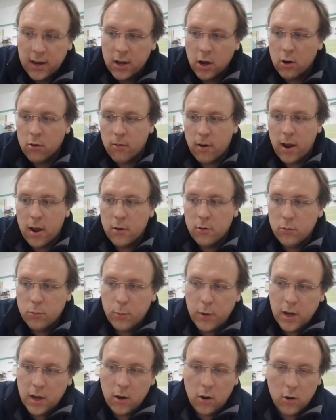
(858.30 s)
go around
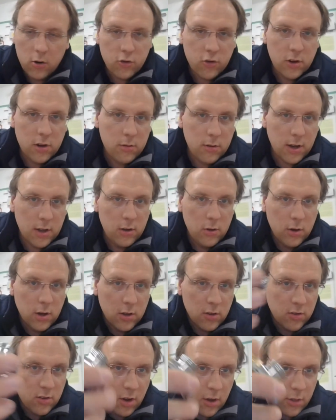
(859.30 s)
with your lock shield and you
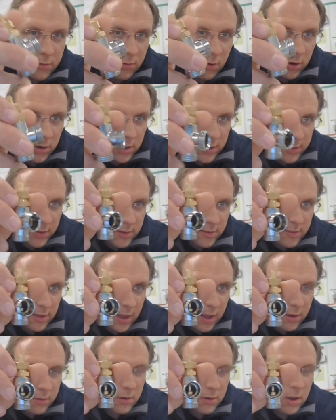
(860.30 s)
can start throttling these
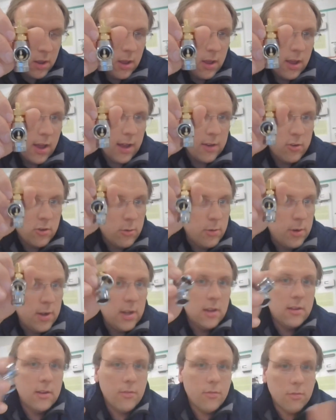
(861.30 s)
down and doing
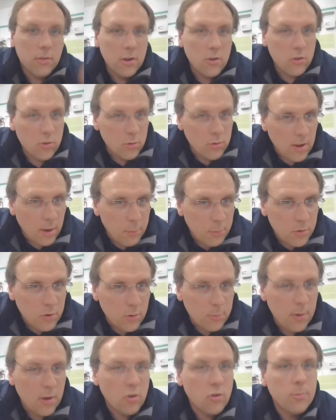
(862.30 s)
your differential temperature
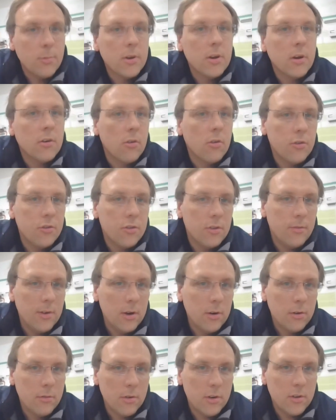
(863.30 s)
measurement across the
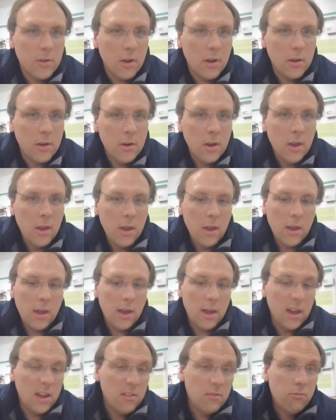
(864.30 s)
flow and return,
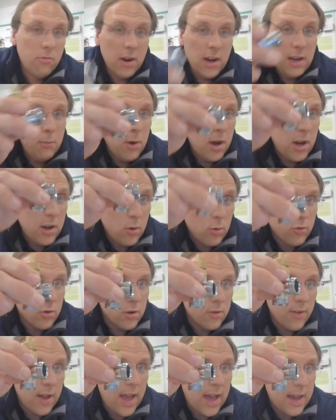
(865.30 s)
and really where you're
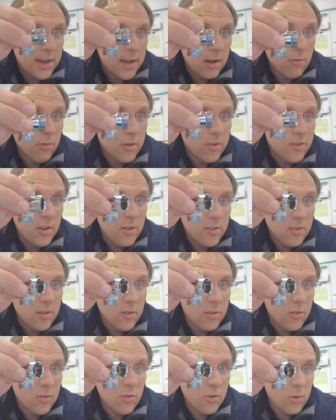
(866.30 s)
sort of adding
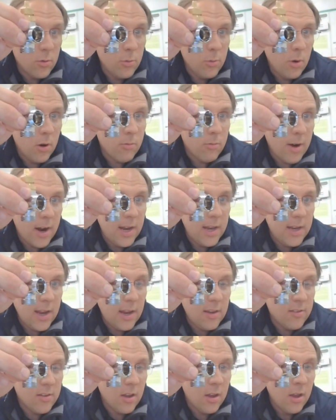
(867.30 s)
resistance to a
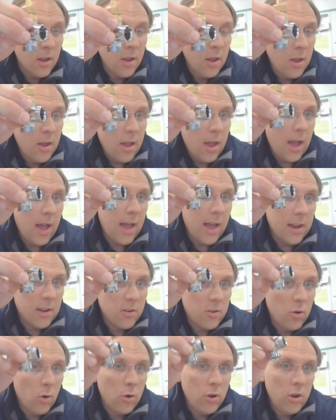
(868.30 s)
radiator and
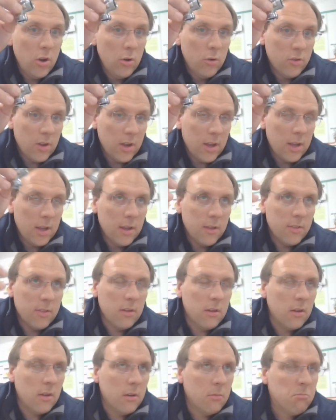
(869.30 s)
you're using
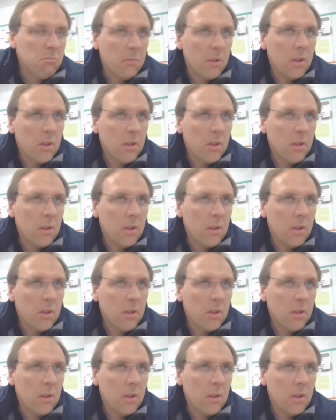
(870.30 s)
the